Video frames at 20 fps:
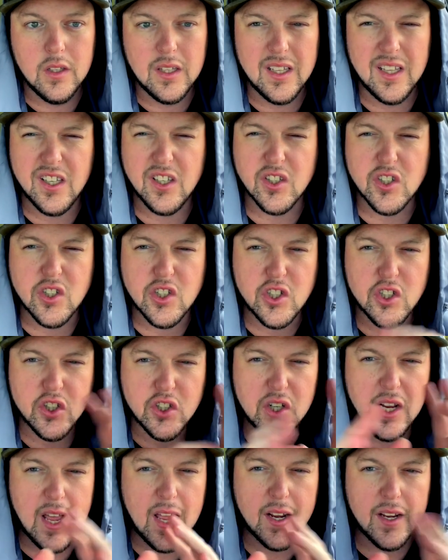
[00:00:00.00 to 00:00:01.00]
in
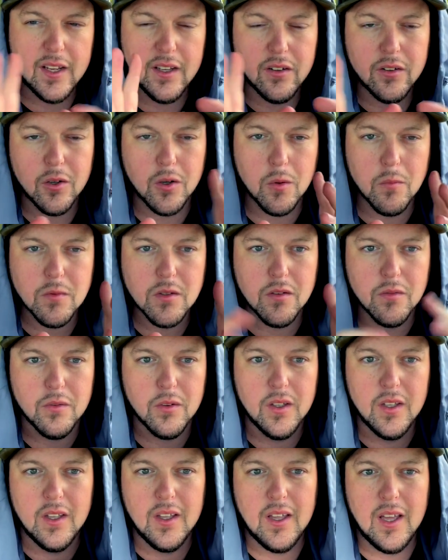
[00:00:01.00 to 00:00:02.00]
check in terms of
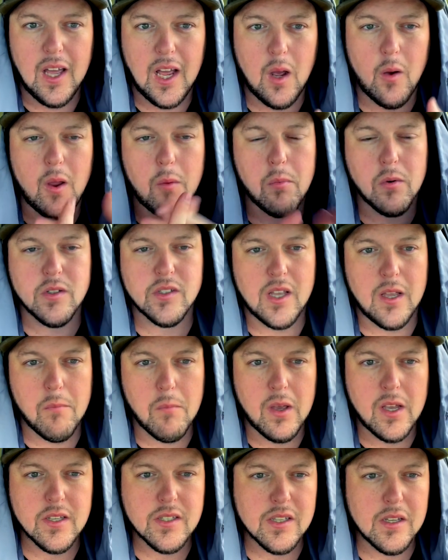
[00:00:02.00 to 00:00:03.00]
how I present
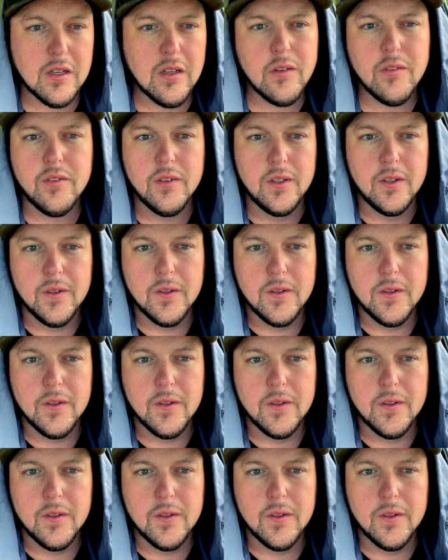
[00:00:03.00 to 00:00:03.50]
myself.